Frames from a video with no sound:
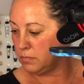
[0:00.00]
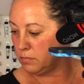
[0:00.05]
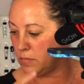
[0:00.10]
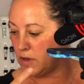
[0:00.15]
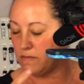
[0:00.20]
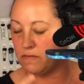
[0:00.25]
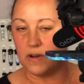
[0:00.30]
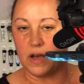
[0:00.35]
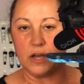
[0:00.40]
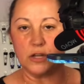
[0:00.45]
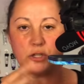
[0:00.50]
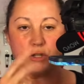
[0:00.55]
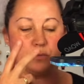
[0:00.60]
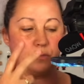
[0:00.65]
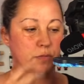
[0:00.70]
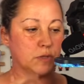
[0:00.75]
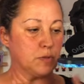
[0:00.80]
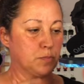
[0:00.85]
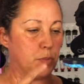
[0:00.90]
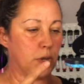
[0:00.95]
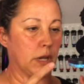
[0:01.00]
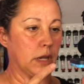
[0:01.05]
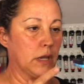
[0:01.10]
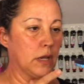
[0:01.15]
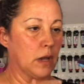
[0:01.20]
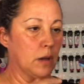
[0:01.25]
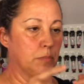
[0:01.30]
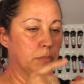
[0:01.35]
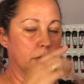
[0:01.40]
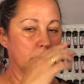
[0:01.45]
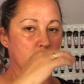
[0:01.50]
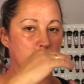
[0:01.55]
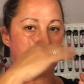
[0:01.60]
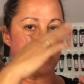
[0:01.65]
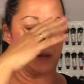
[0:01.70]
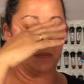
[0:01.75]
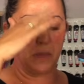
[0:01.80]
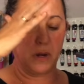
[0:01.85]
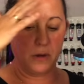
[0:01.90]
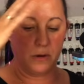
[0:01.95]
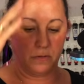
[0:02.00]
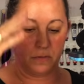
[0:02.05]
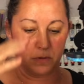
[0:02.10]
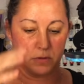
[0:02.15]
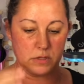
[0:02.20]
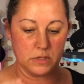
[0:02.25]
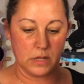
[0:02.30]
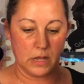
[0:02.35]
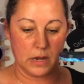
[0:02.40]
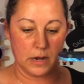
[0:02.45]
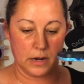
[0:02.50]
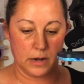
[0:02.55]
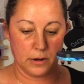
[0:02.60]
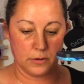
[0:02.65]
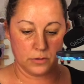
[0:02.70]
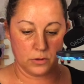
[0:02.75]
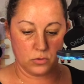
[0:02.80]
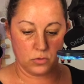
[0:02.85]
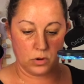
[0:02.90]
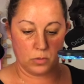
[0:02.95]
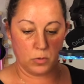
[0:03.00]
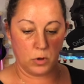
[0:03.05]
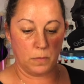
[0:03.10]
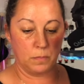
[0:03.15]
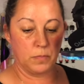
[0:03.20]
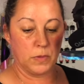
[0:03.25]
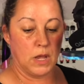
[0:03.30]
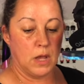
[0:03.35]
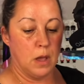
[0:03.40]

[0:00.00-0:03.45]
my volume's picking up because my microphone's a lot higher than normal.